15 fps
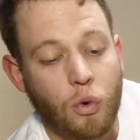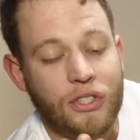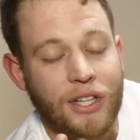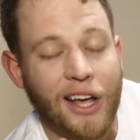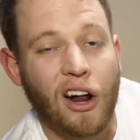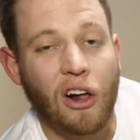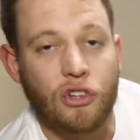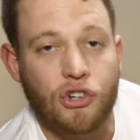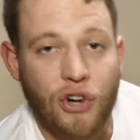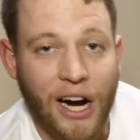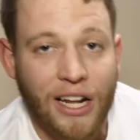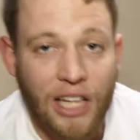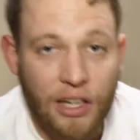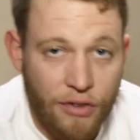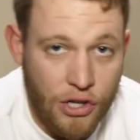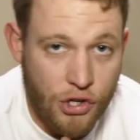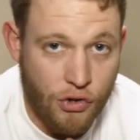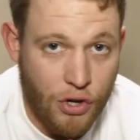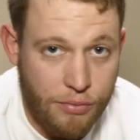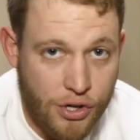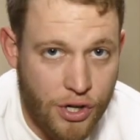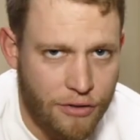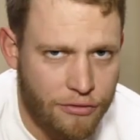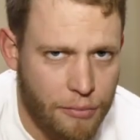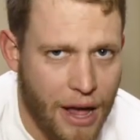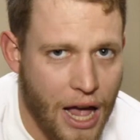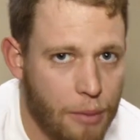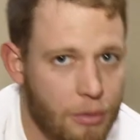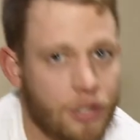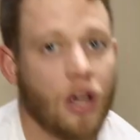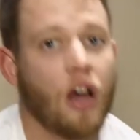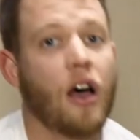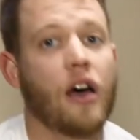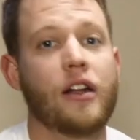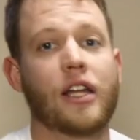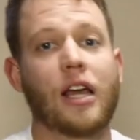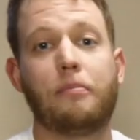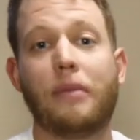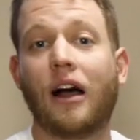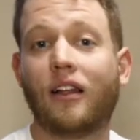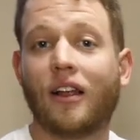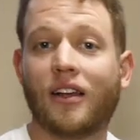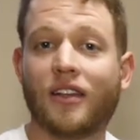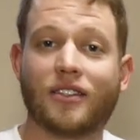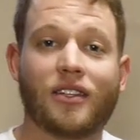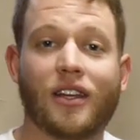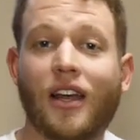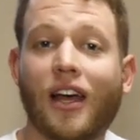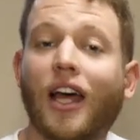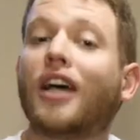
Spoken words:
Once again, I'll try and leave a description from Amazon, Cabela's,